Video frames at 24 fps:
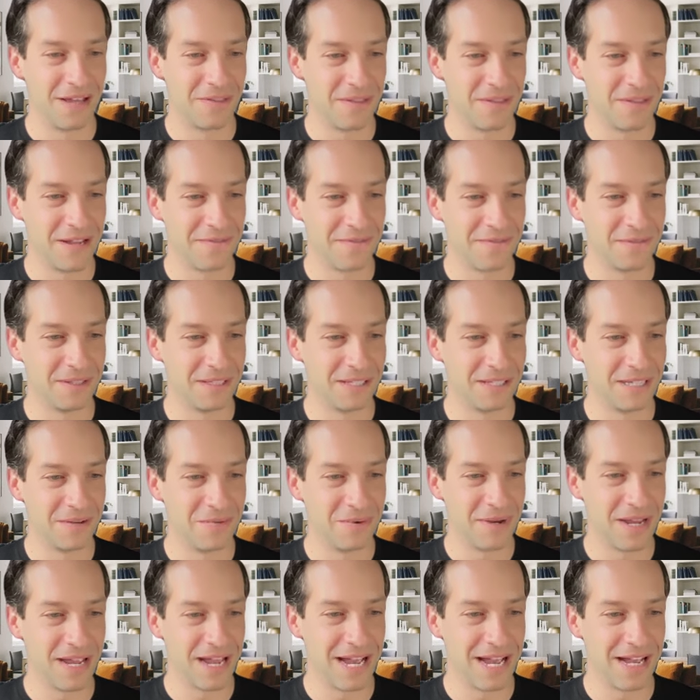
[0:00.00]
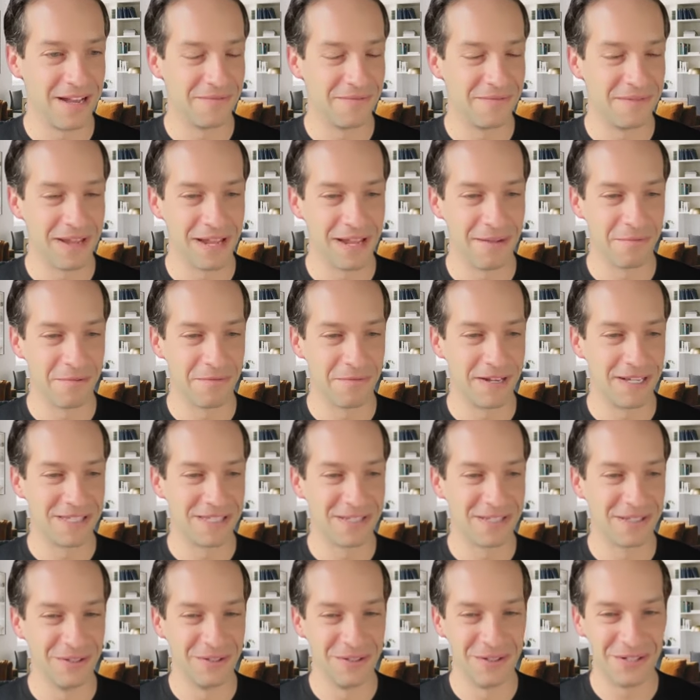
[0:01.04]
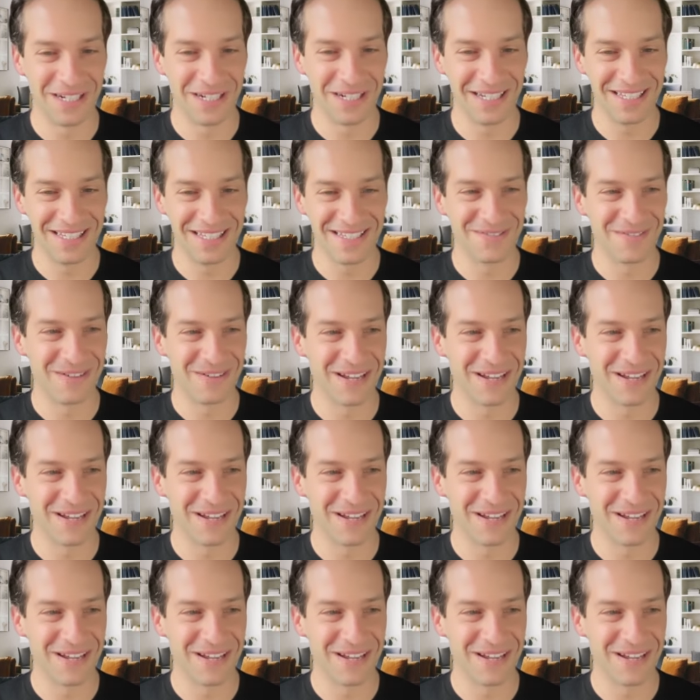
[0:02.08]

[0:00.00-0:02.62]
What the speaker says: thankfully we have Amplified Solutions.